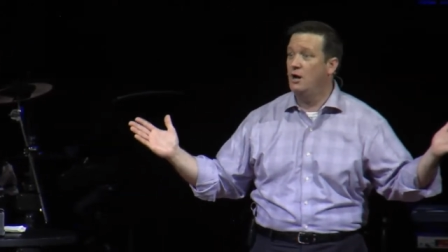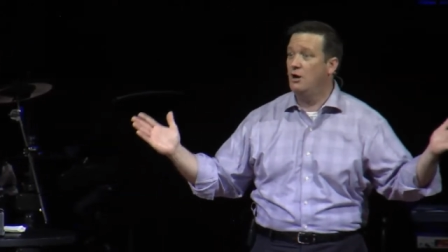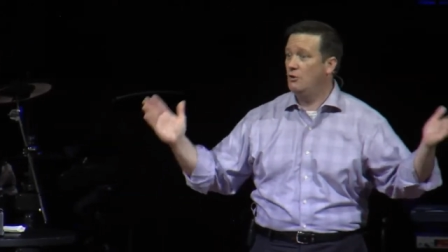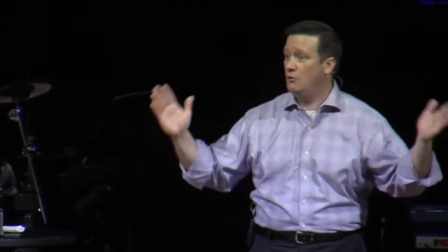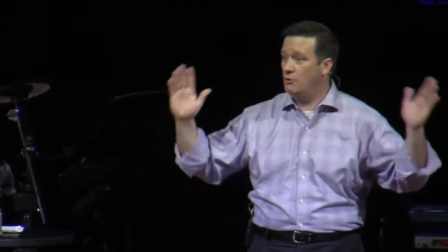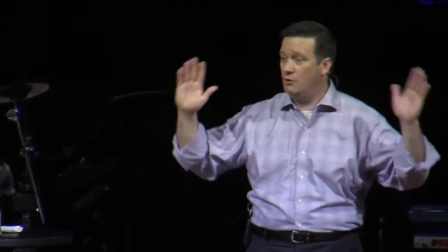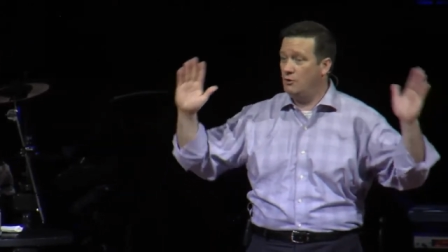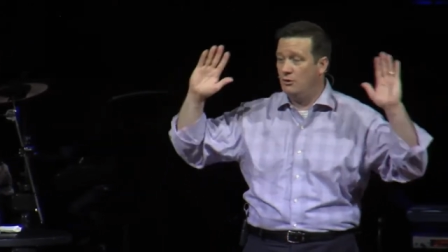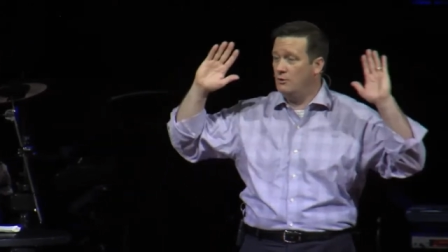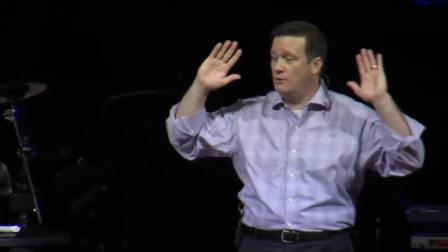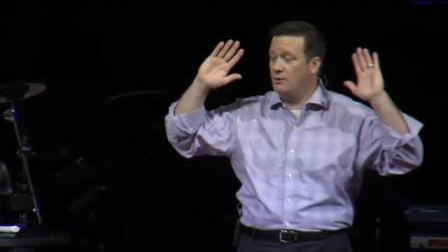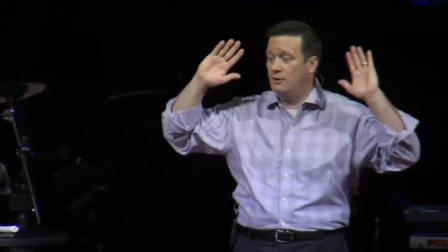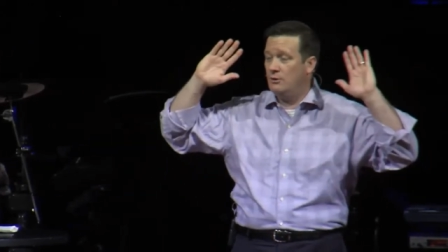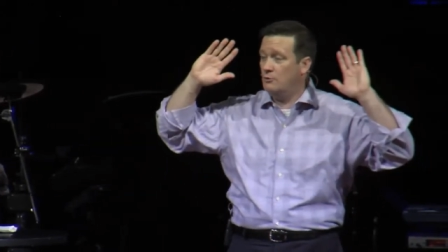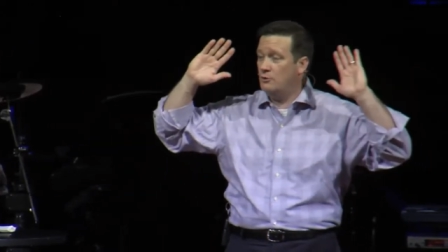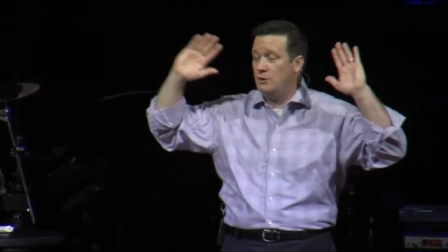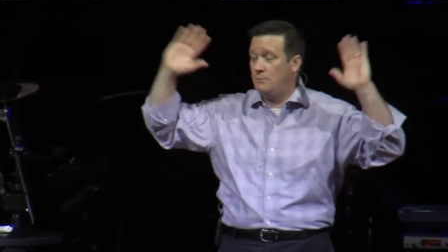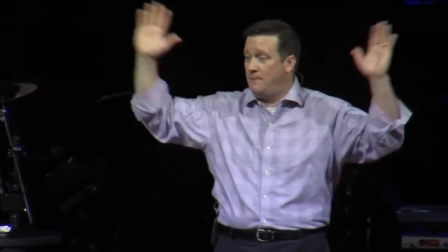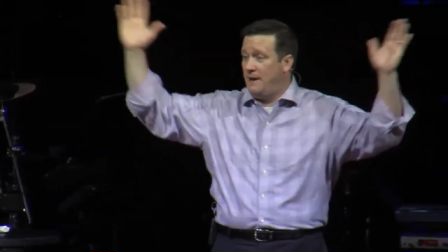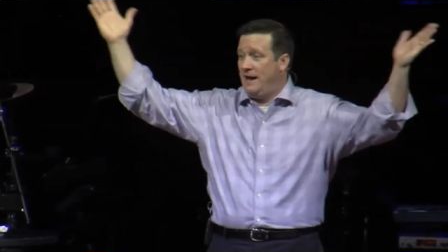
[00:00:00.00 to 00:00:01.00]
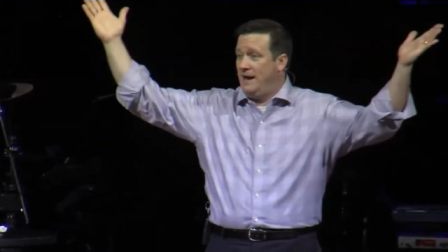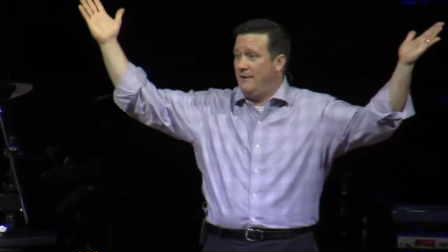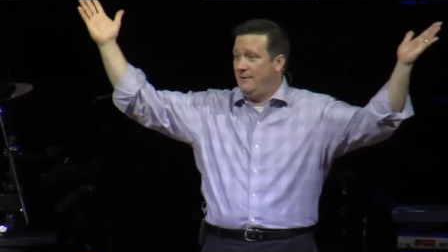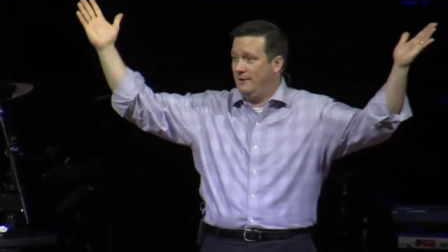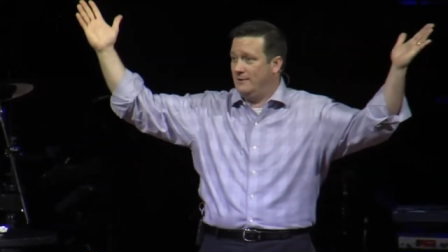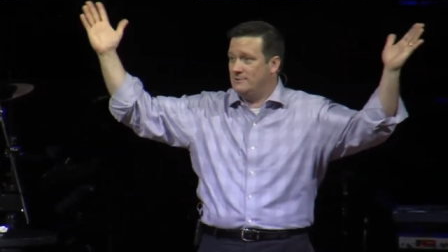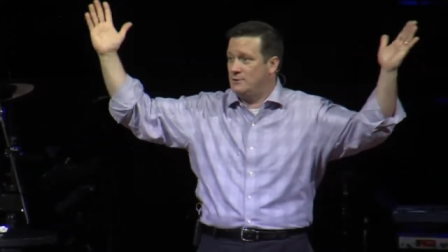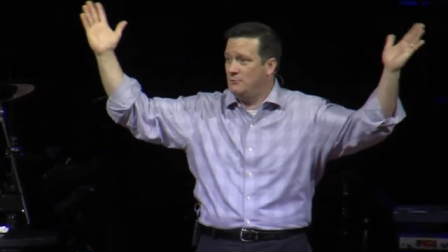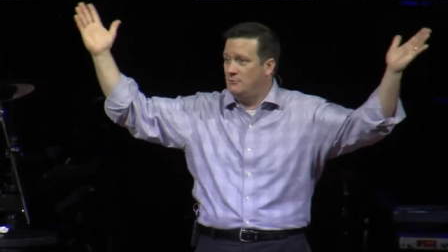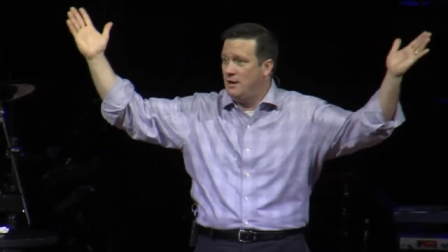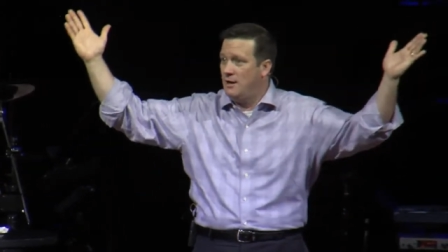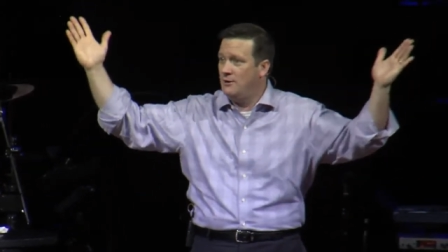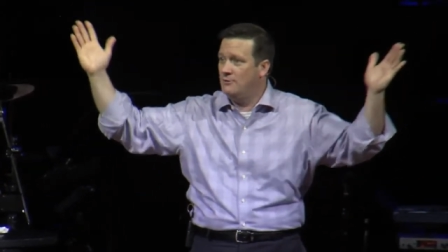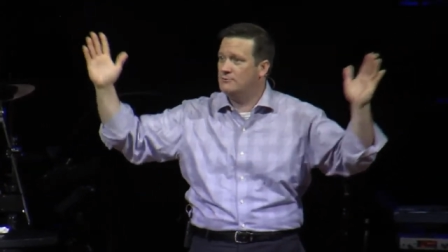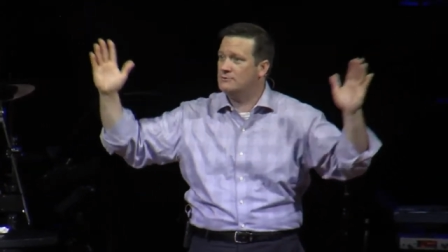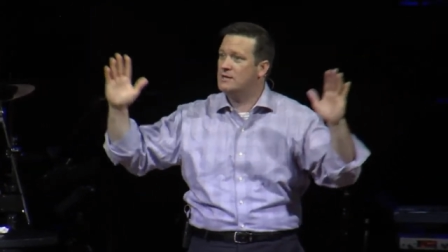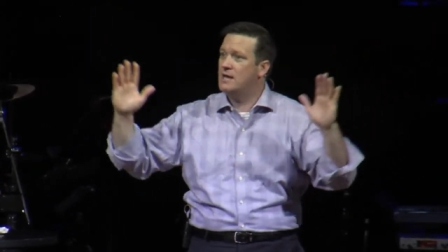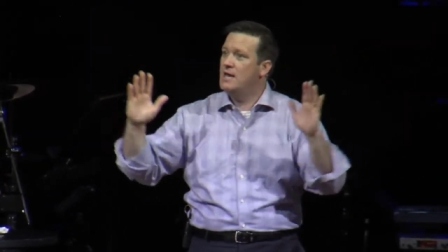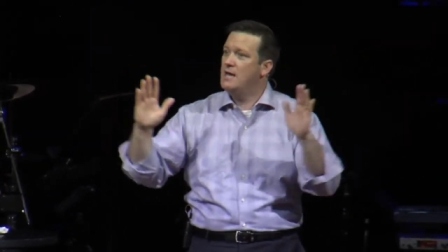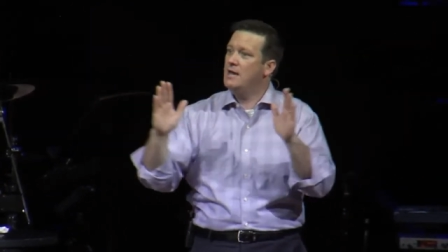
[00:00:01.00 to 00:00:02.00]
Or, or, or your parents, who knows?